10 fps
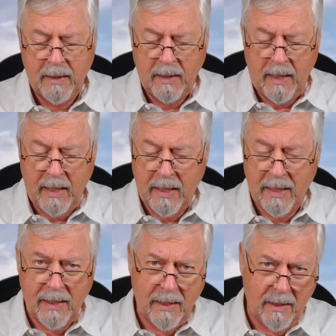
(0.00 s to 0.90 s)

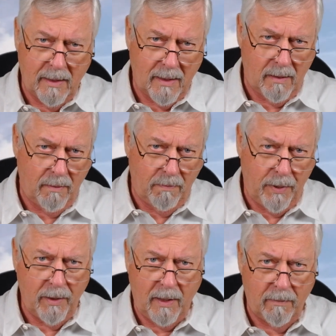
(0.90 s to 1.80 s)
The
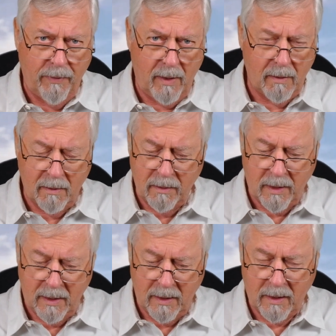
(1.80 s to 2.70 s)
beauty of those
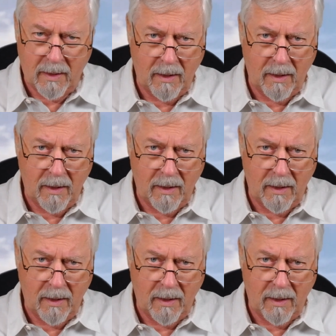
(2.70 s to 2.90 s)
is,